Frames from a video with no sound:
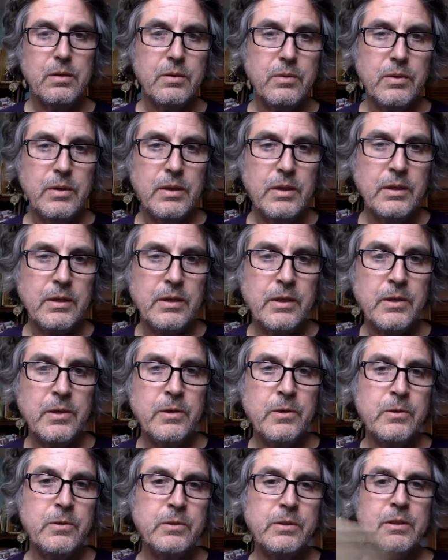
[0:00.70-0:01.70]
Well,
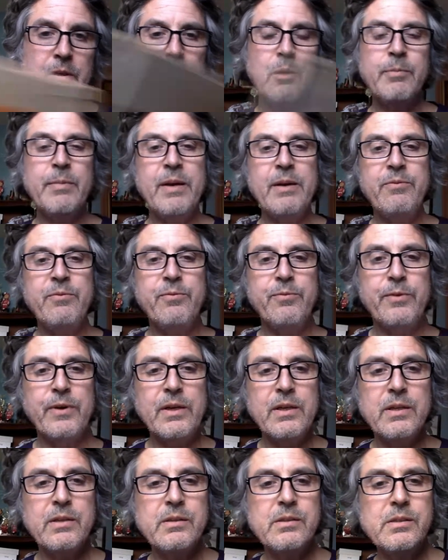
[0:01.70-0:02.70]
hello to all my
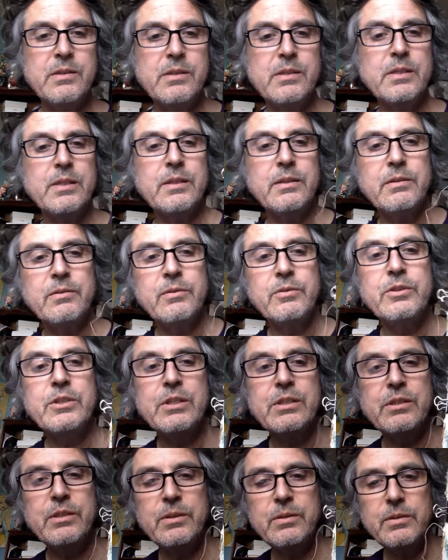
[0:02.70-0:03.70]
friends and
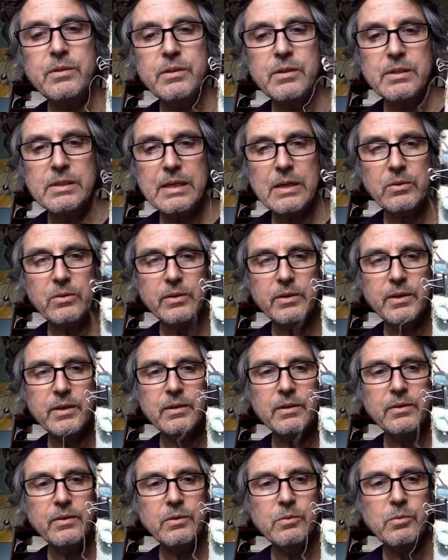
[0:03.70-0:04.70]
students out there
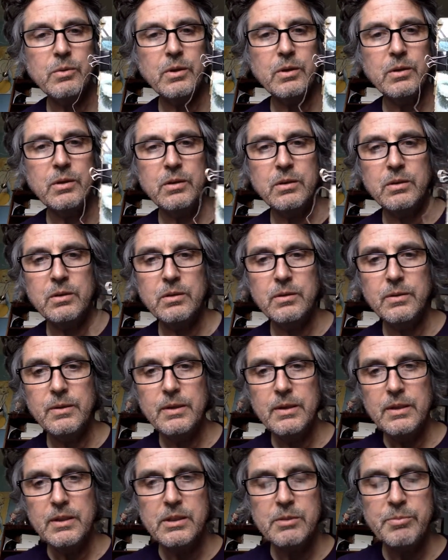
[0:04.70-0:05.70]
in the world.
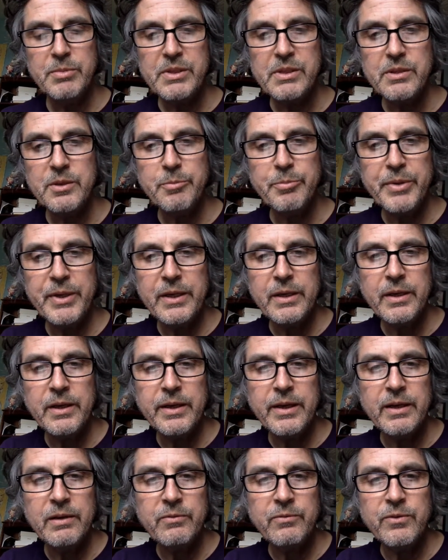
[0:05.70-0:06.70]
It's Mr. Pete
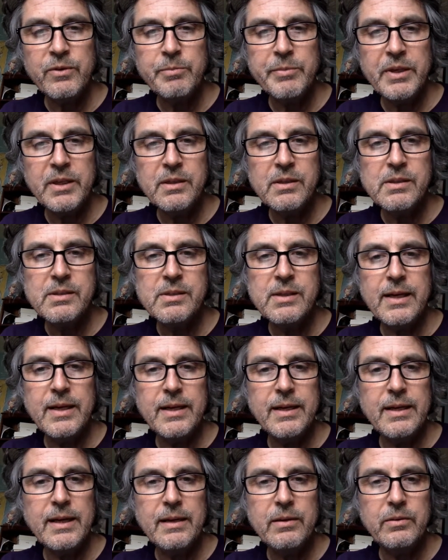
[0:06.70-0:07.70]
again from
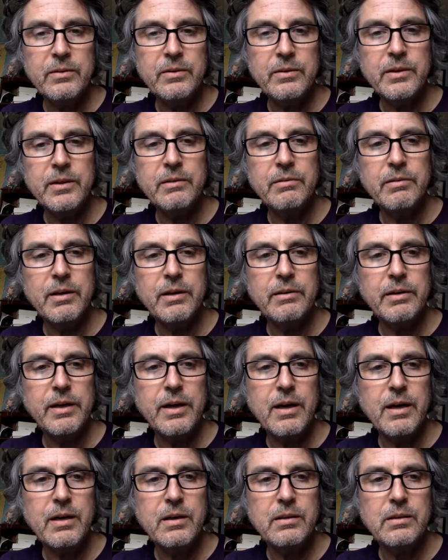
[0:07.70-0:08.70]
InsideOut Literary
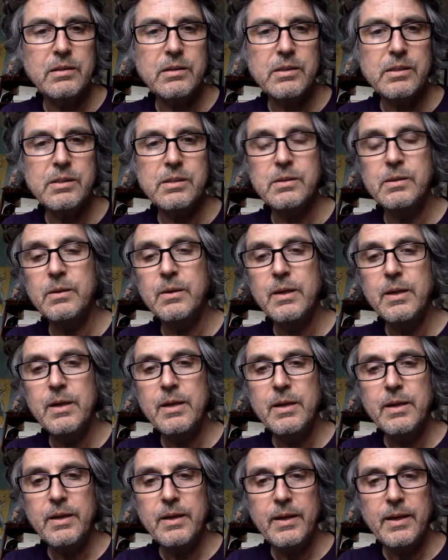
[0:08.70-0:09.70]
Arts,
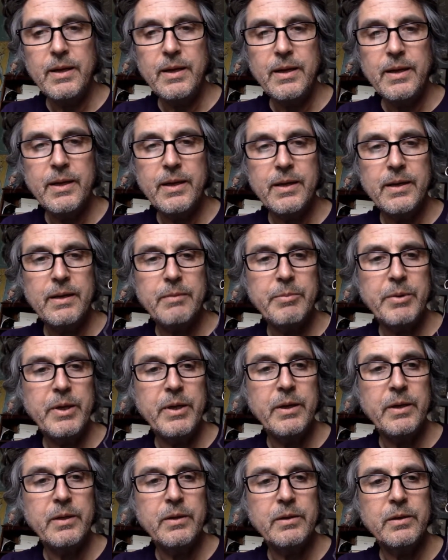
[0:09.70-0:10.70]
and I'm
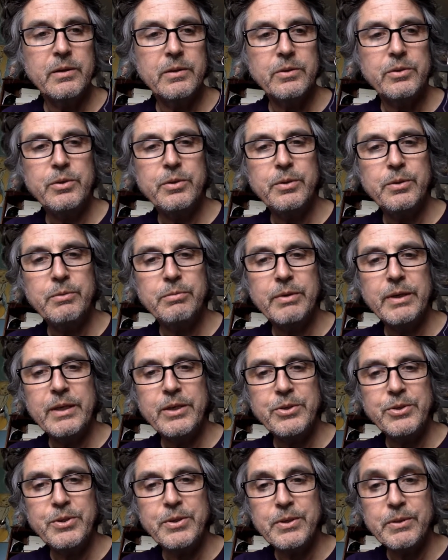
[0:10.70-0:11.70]
here to
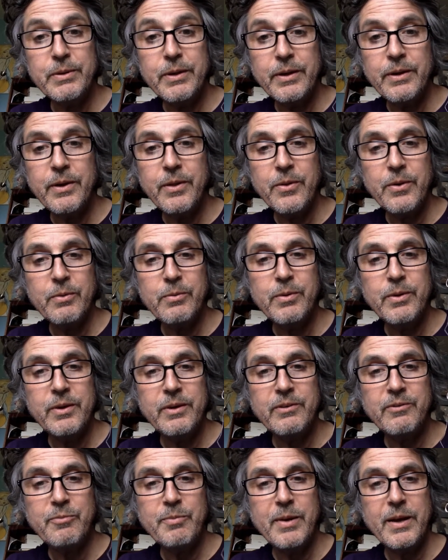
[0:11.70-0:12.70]
read you another one
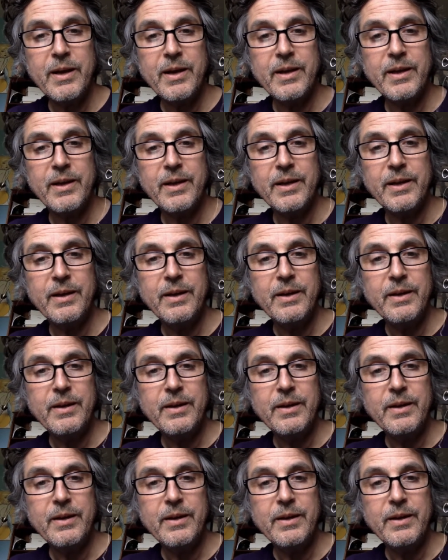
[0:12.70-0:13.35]
of my